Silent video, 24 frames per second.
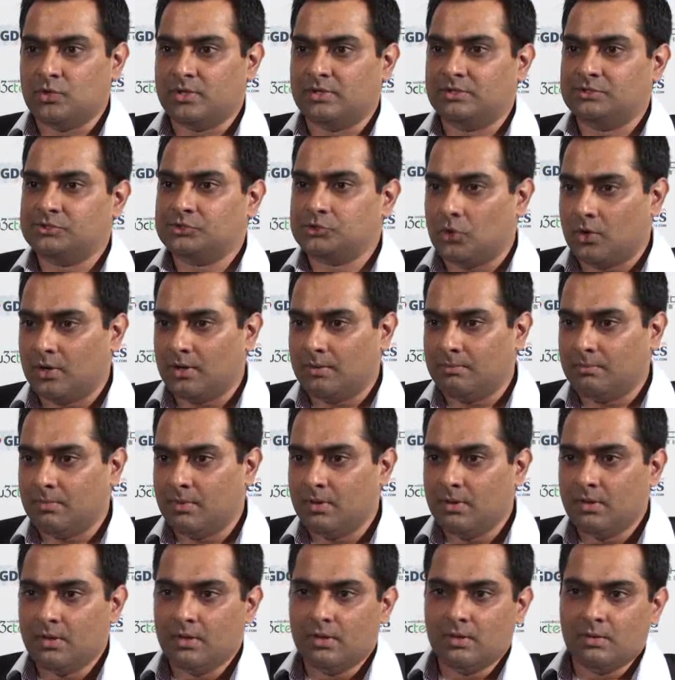Twitter
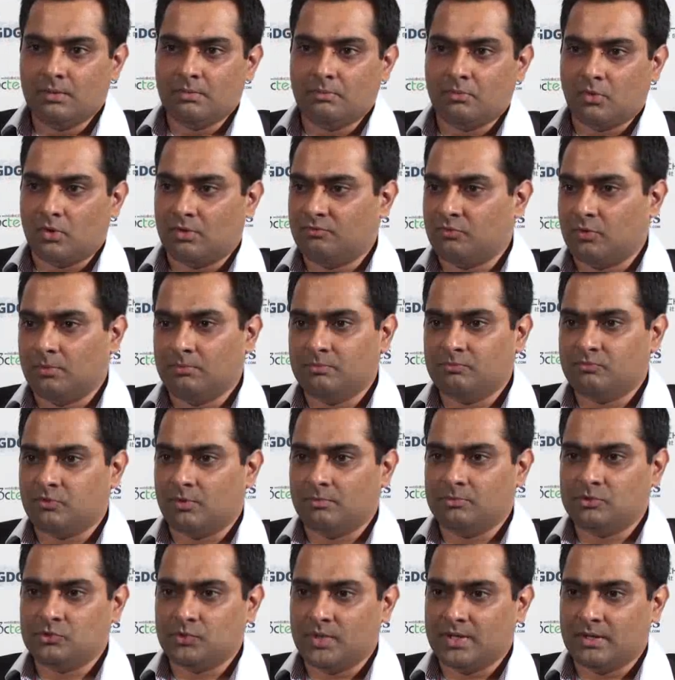Storm, born
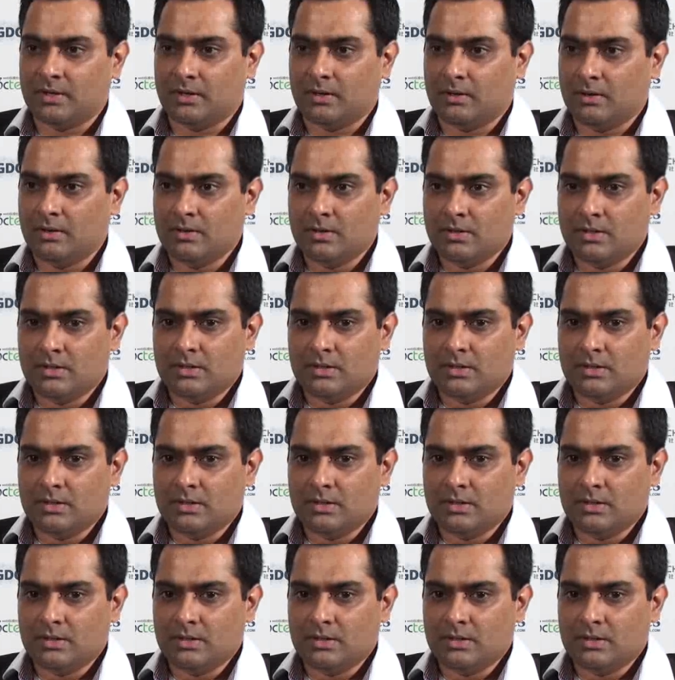from Twitter.